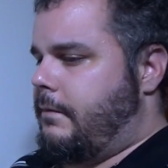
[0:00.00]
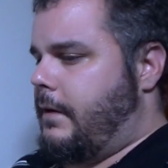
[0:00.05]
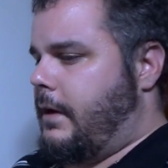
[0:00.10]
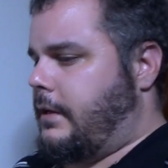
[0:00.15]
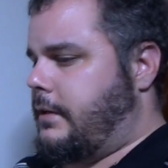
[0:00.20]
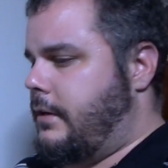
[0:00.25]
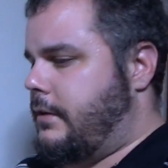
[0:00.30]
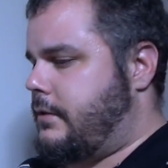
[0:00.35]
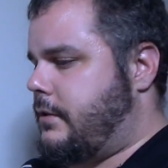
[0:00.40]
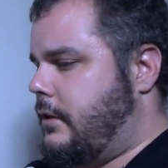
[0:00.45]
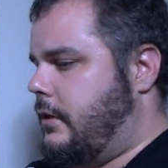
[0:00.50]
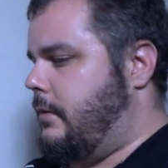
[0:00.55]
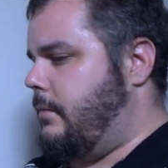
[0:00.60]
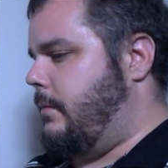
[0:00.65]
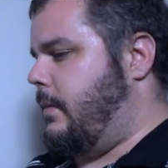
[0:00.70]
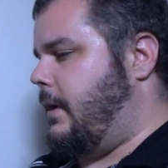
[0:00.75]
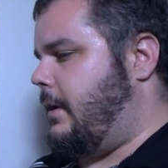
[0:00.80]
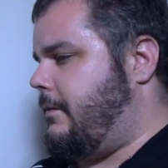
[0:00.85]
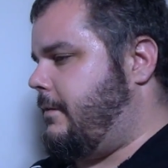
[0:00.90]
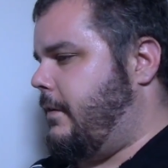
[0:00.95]
Vader's gonna
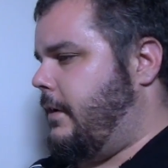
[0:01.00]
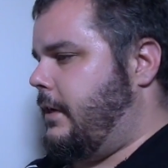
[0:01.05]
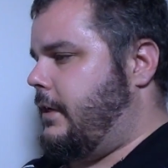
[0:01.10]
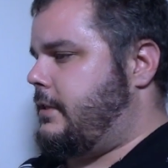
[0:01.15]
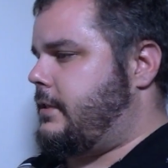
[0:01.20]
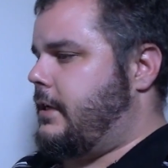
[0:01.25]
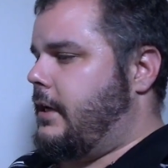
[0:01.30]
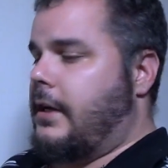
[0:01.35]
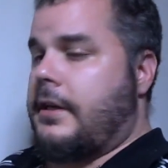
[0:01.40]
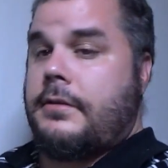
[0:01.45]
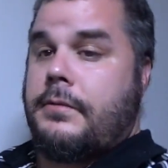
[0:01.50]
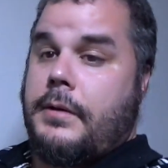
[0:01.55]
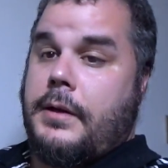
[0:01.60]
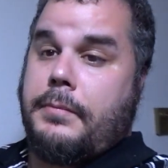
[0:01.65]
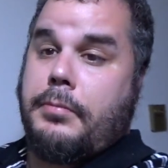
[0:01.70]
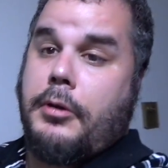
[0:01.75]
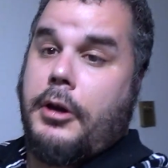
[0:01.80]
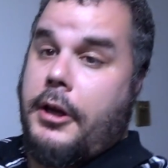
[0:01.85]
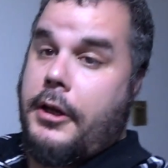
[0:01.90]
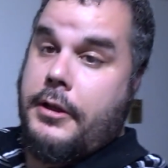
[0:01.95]
make funny sounds when
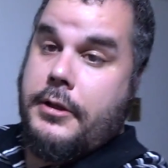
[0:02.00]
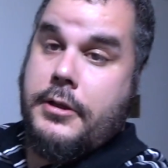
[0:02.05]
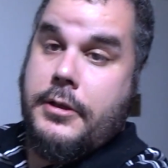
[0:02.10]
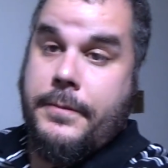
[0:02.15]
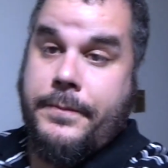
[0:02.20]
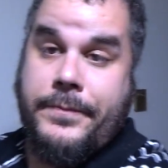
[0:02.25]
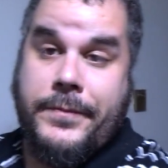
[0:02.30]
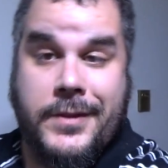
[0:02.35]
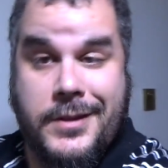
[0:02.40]
he breathes.